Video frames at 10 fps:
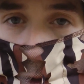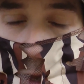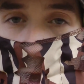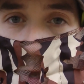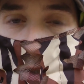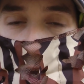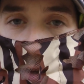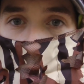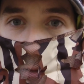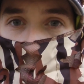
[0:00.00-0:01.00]
Hey guys,
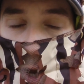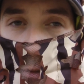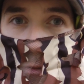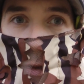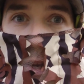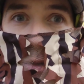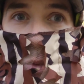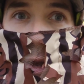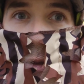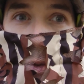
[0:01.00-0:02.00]
Chad Taverny here with
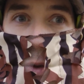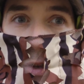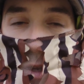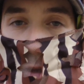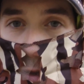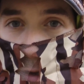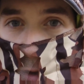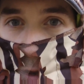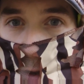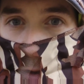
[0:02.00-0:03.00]
Vantage Point Outdoors,
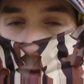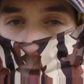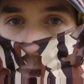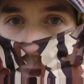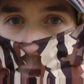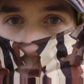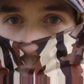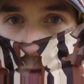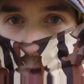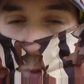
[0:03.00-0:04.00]
and
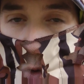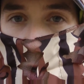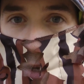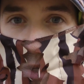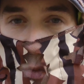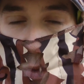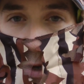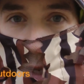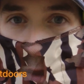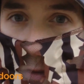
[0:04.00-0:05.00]
this morning I just
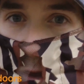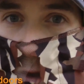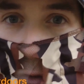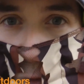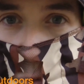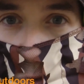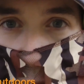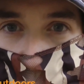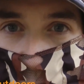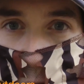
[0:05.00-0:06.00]
wanted to give you a few
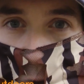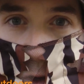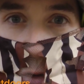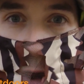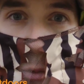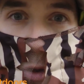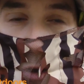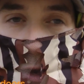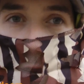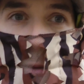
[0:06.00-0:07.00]
tips on ground
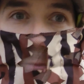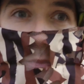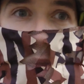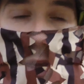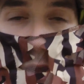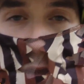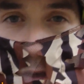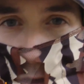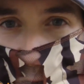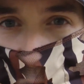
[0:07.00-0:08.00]
hunting.
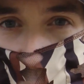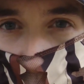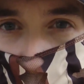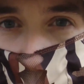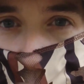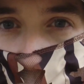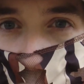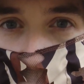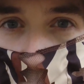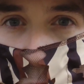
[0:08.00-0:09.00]
You know, I don't
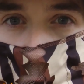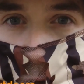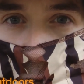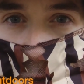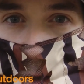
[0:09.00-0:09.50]
think ground hunting